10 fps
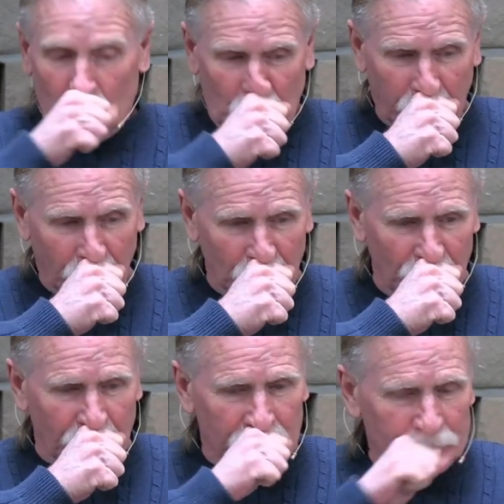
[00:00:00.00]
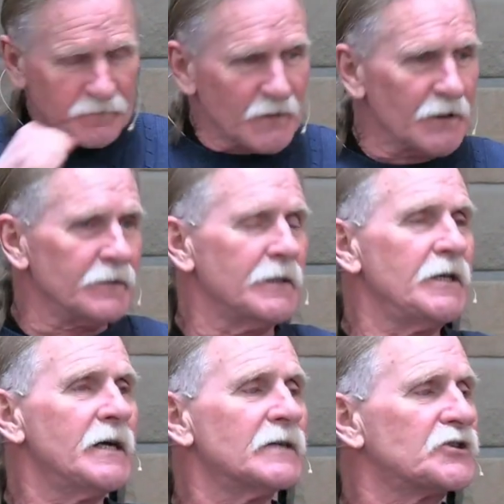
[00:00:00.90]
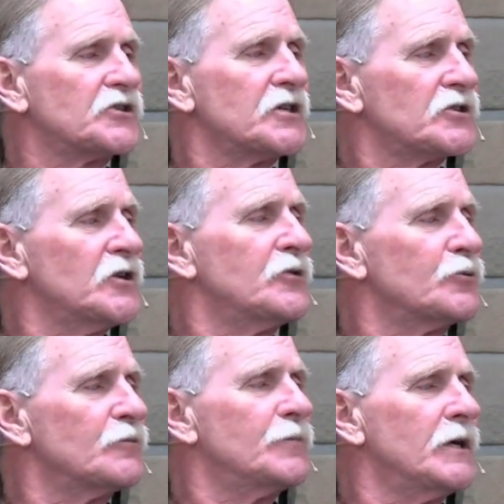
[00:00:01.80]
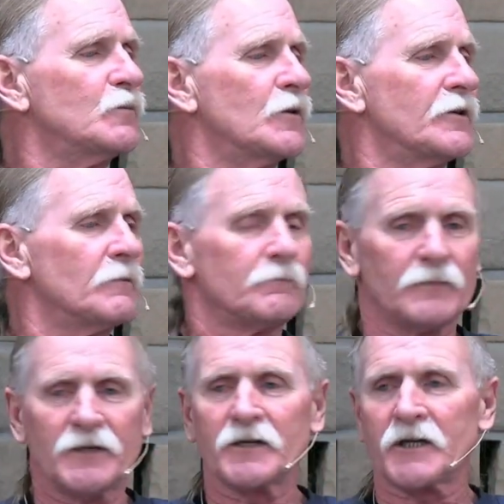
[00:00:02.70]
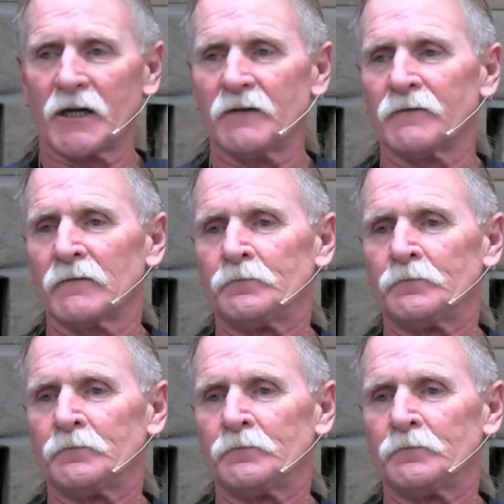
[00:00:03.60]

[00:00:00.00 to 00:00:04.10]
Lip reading: that he had 600 men with him in the cave.